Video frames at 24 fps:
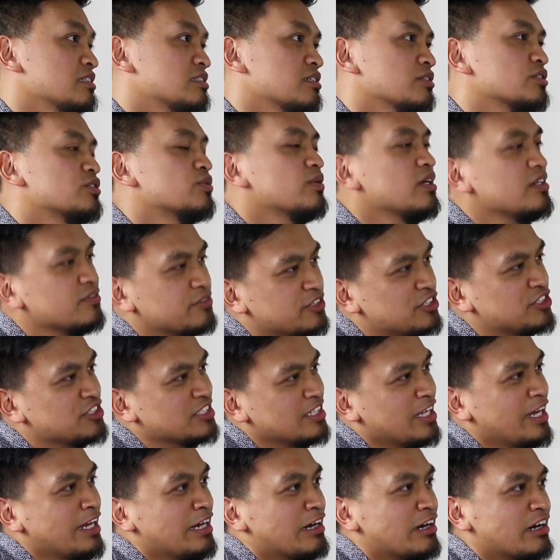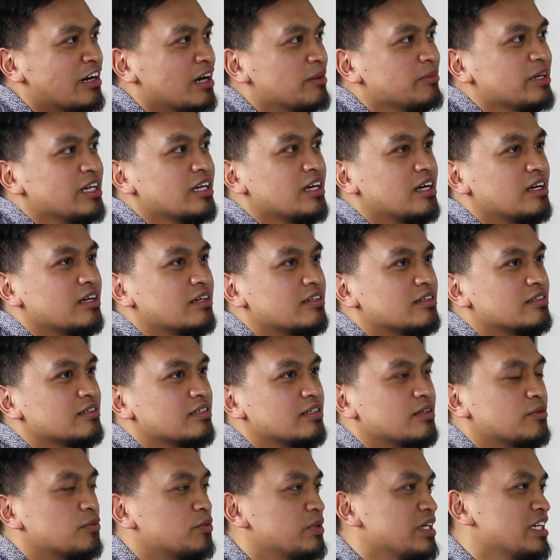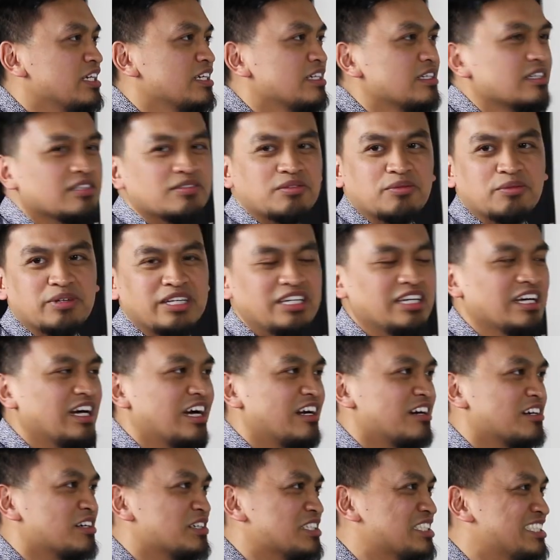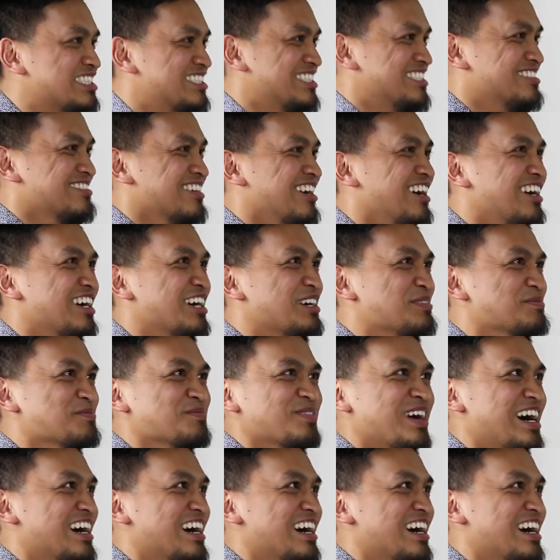so twelve years later. I mean, we we at our um